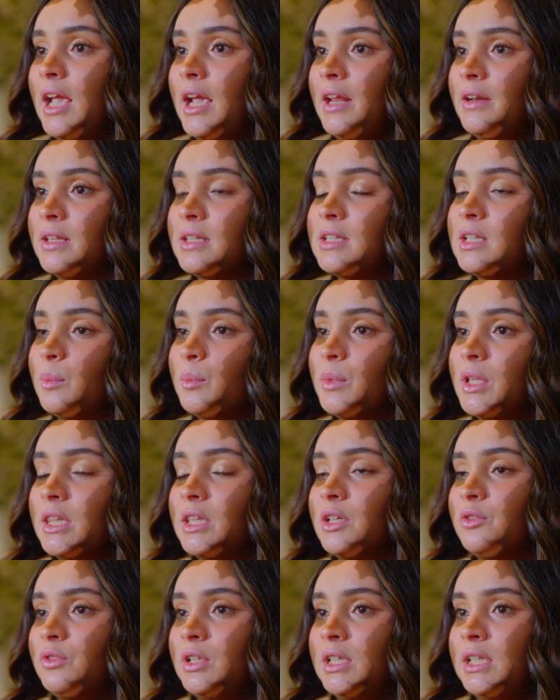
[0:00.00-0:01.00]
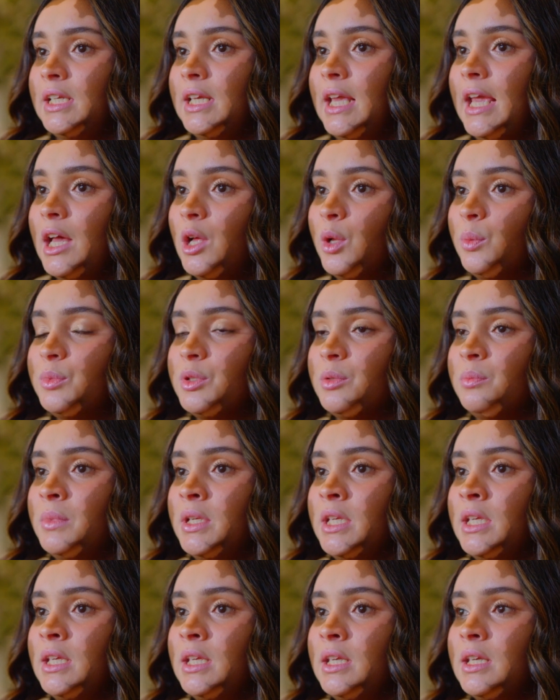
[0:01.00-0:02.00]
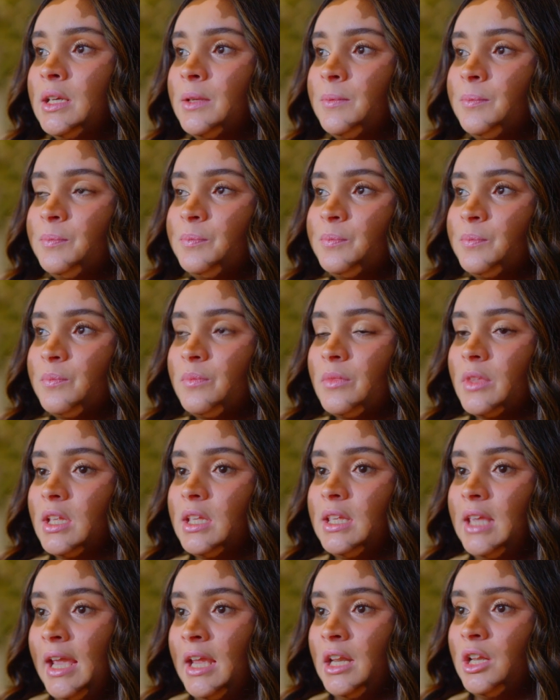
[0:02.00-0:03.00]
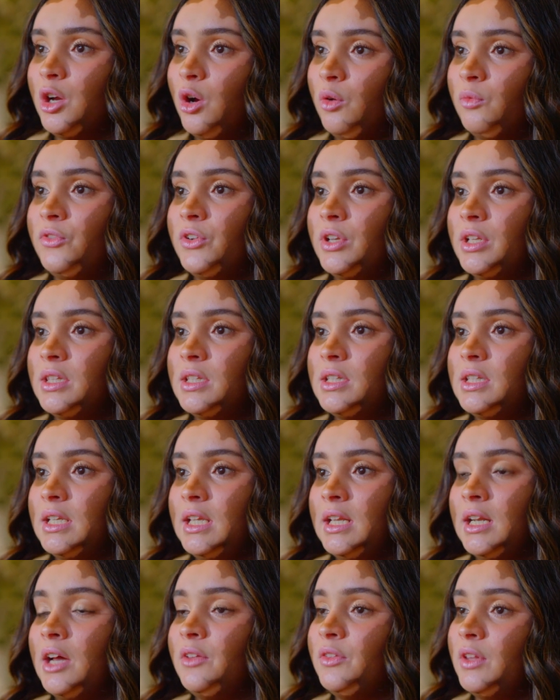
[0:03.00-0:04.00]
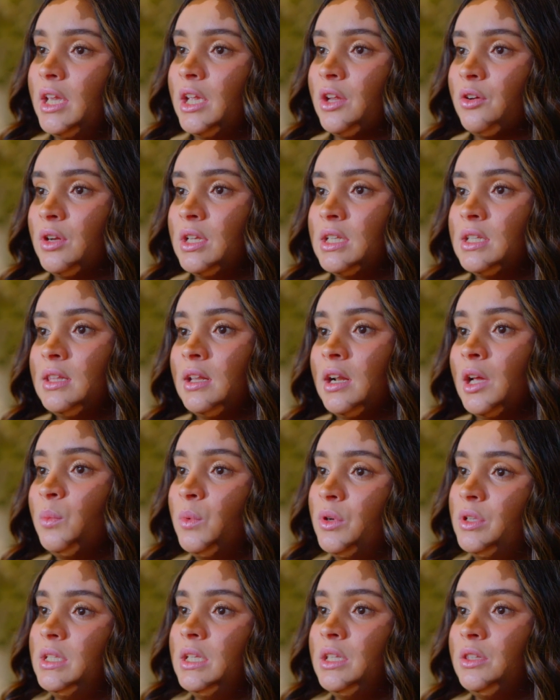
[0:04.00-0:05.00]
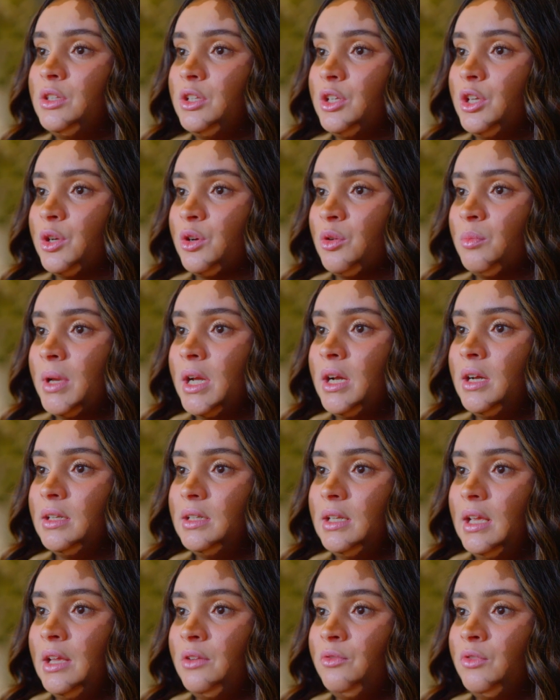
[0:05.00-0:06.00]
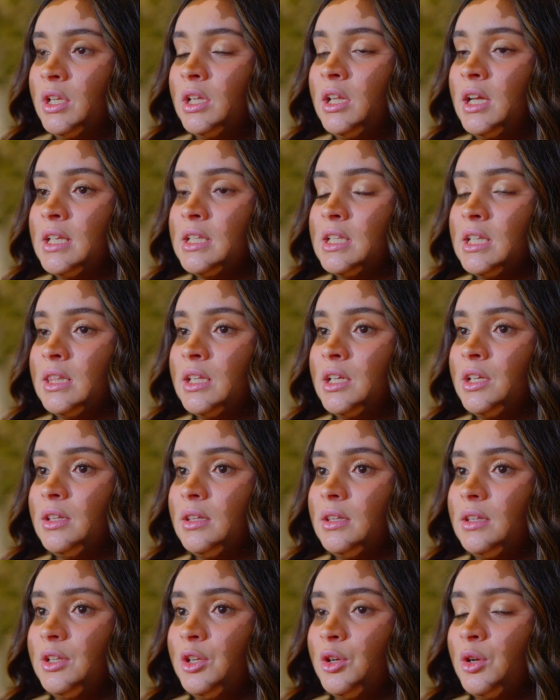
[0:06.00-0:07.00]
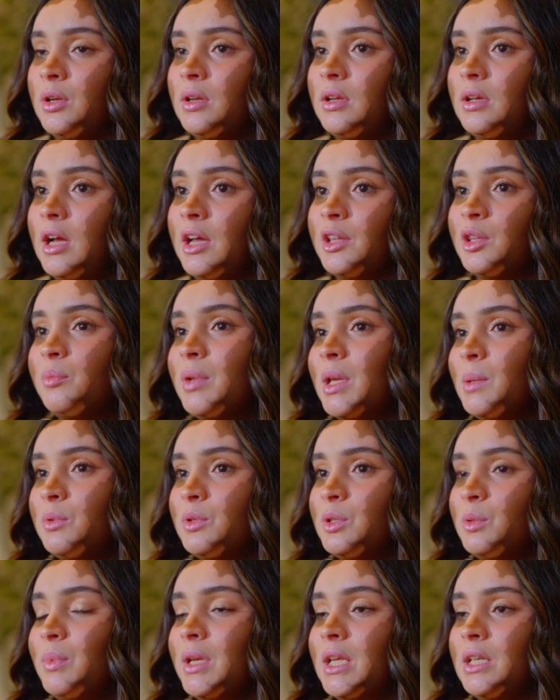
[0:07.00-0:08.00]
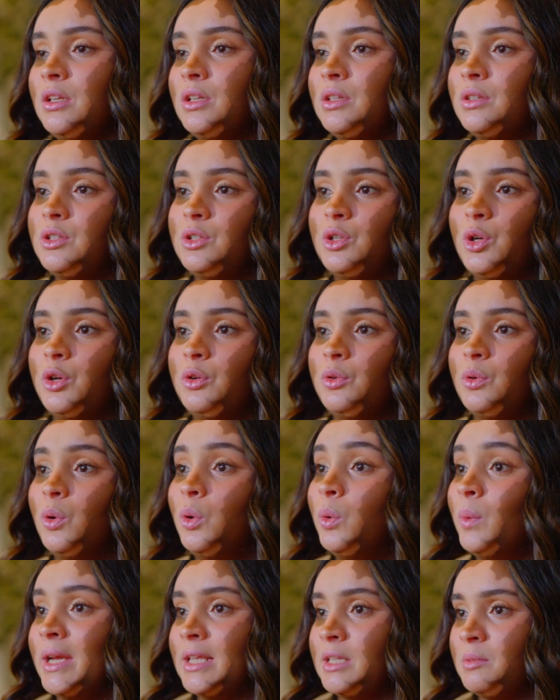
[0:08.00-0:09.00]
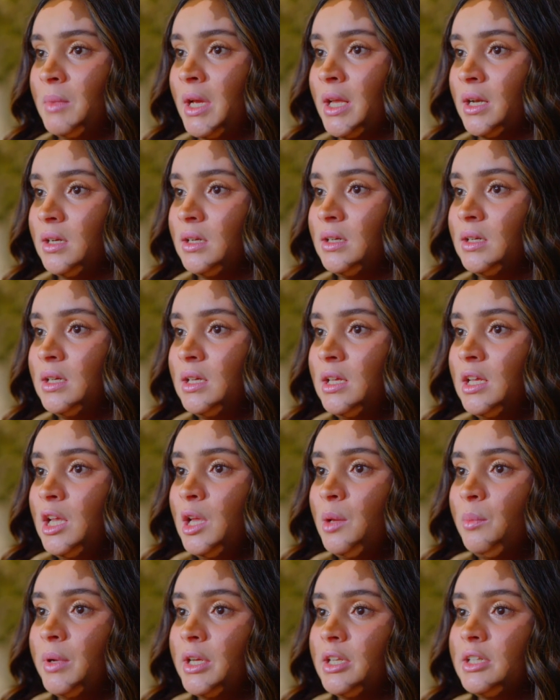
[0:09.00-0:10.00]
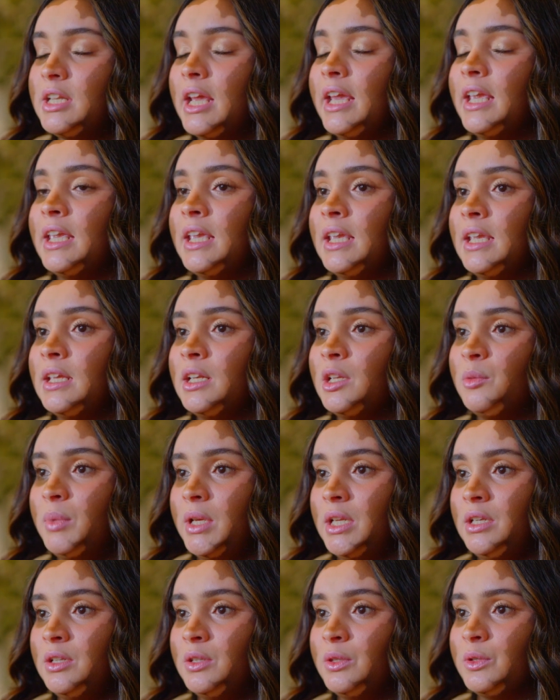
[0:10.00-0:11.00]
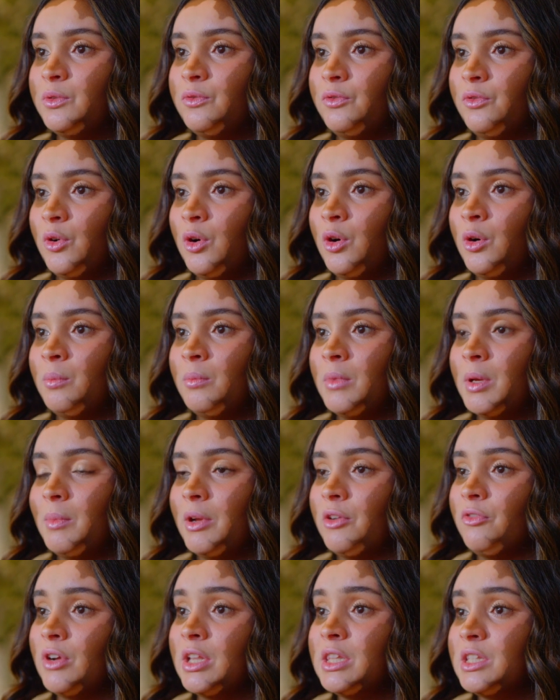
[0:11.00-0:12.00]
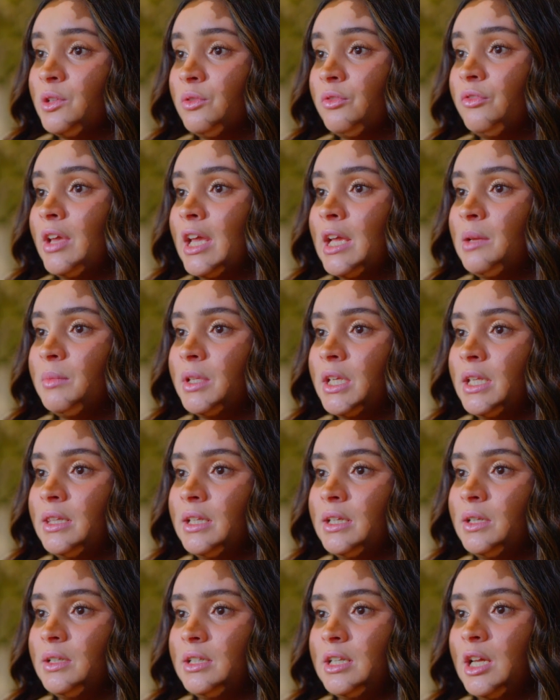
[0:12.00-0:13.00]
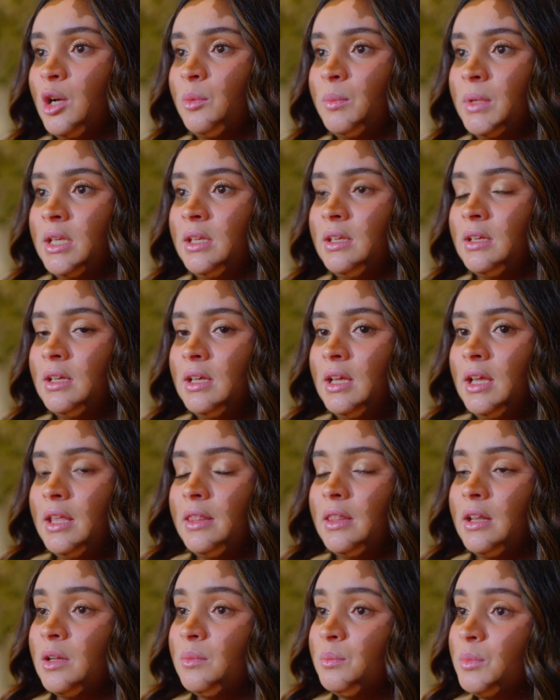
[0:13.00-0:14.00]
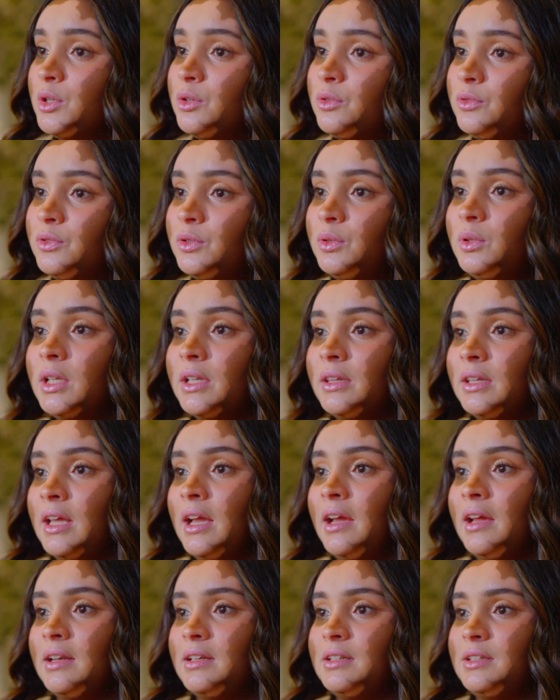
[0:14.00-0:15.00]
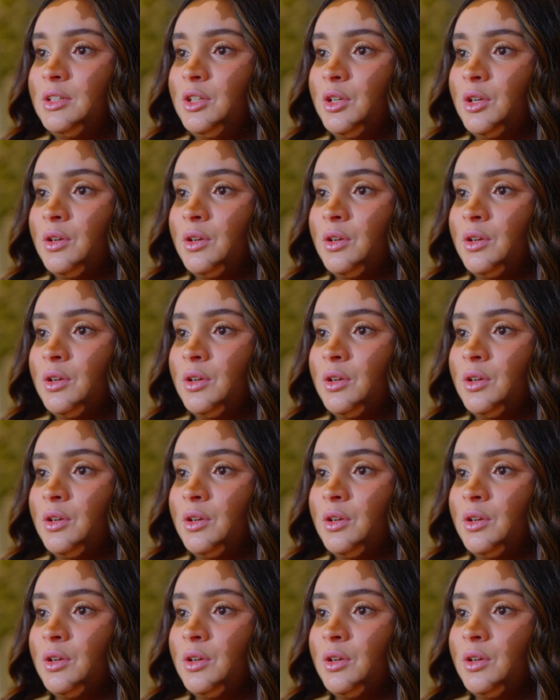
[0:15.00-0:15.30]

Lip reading: and it's something that really helped me gain confidence in other areas that I was insecure about, and realising that, you know, other people's opinions don't always matter, but taking in opinions from my friends and family that tell me that I'm beautiful and that, you